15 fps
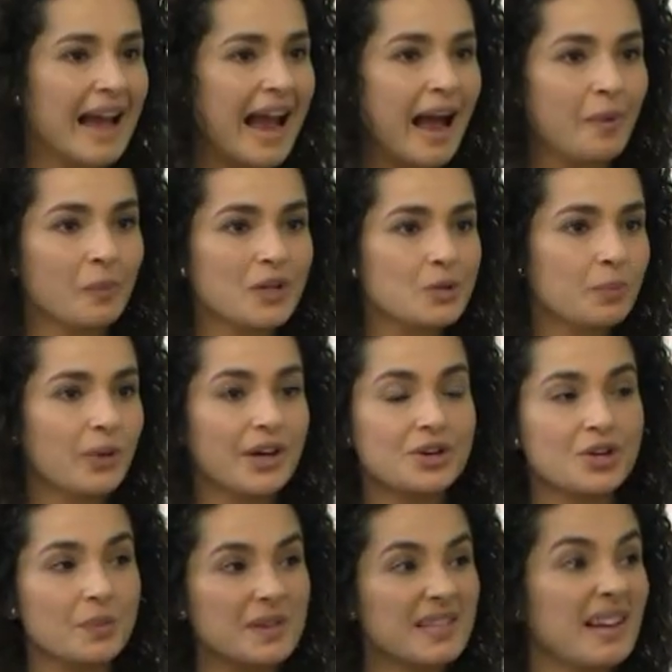at which
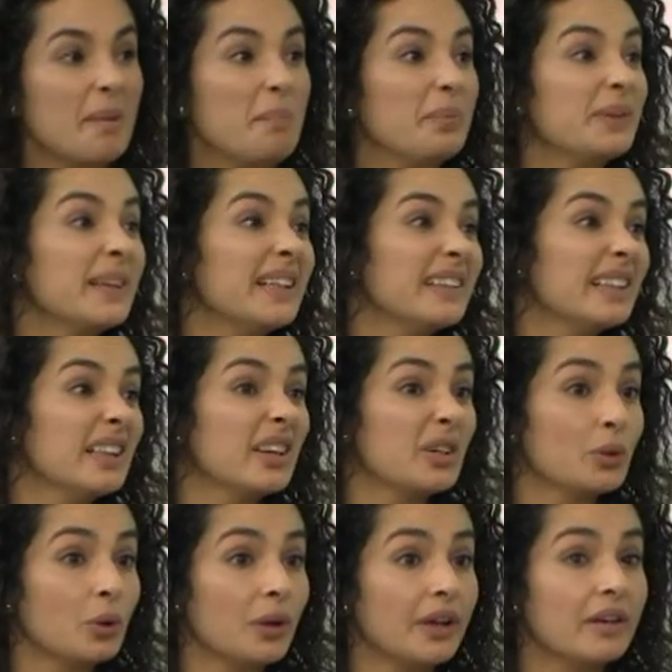point she was completely
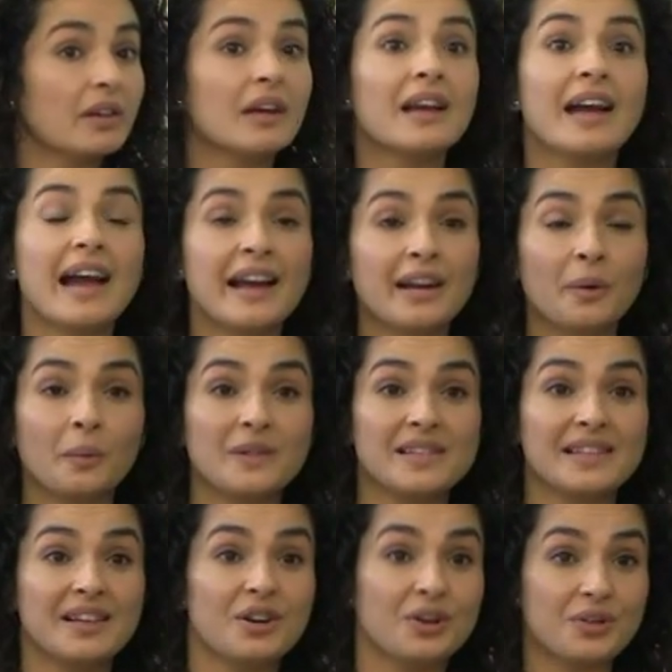ignored, and it
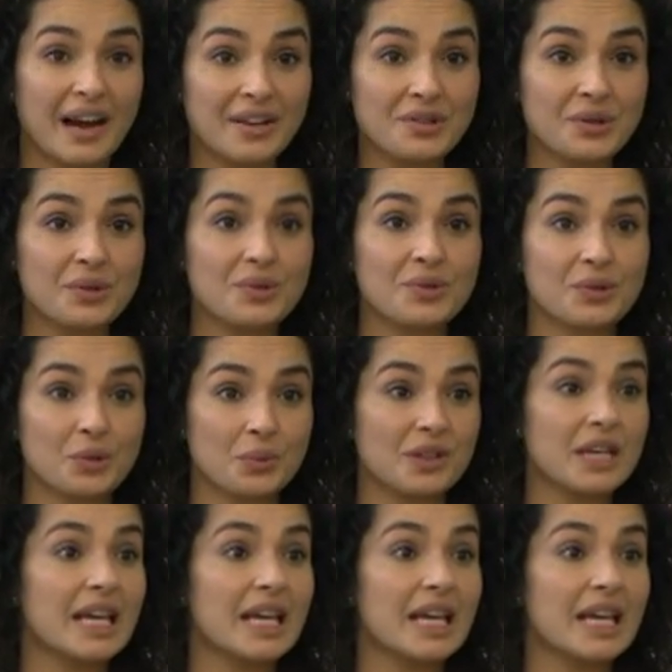was the aggressors who were